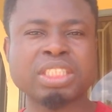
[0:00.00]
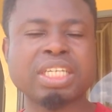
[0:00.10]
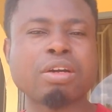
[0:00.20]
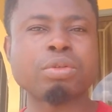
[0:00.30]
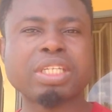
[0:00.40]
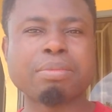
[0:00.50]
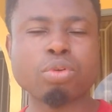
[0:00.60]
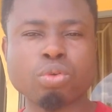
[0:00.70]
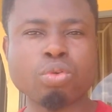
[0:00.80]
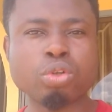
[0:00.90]
Tell them,
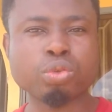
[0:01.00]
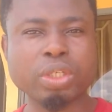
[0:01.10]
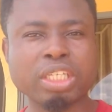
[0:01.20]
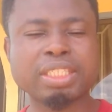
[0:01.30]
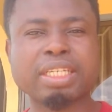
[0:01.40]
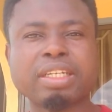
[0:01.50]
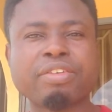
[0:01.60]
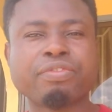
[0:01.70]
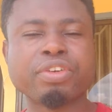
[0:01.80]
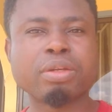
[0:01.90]
go to each and
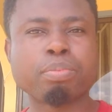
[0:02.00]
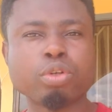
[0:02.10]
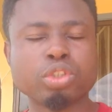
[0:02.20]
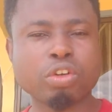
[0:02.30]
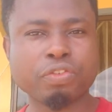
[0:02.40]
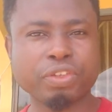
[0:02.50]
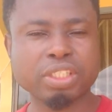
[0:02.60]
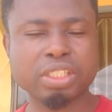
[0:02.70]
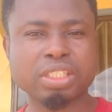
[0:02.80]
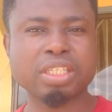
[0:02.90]
every post
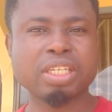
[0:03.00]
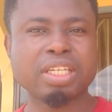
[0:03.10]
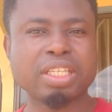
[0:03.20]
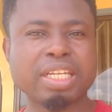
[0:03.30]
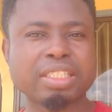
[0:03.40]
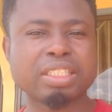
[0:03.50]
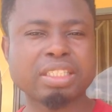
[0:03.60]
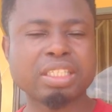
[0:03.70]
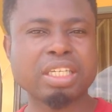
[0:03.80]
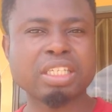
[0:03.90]
offices that
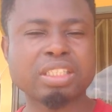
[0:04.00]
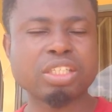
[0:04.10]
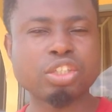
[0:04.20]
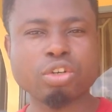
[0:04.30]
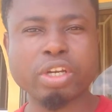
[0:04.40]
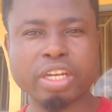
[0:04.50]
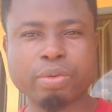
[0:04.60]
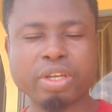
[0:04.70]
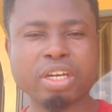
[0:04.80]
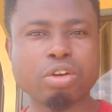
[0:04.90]
is in your
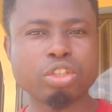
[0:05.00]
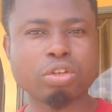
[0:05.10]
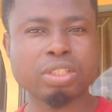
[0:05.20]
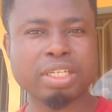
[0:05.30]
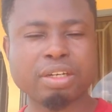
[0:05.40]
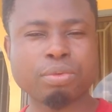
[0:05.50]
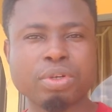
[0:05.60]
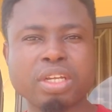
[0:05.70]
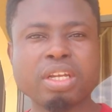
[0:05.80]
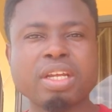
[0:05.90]
area or your town.
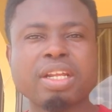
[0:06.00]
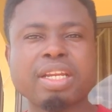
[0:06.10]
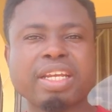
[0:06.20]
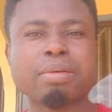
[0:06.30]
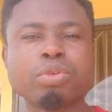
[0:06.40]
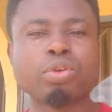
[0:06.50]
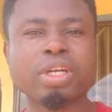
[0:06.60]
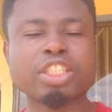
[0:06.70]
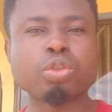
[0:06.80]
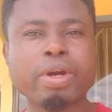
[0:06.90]
Let them know
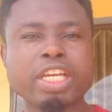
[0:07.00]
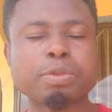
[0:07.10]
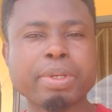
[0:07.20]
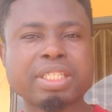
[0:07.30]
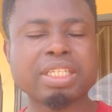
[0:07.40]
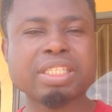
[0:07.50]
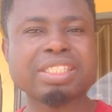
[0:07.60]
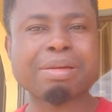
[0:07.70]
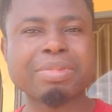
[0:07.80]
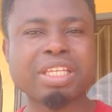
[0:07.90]
that you are expecting
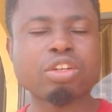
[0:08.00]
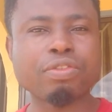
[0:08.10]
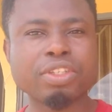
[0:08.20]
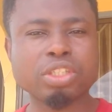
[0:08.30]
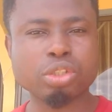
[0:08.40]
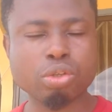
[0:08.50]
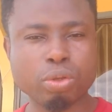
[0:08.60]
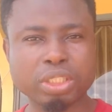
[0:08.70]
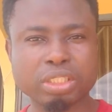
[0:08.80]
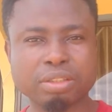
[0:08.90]
something of this sort.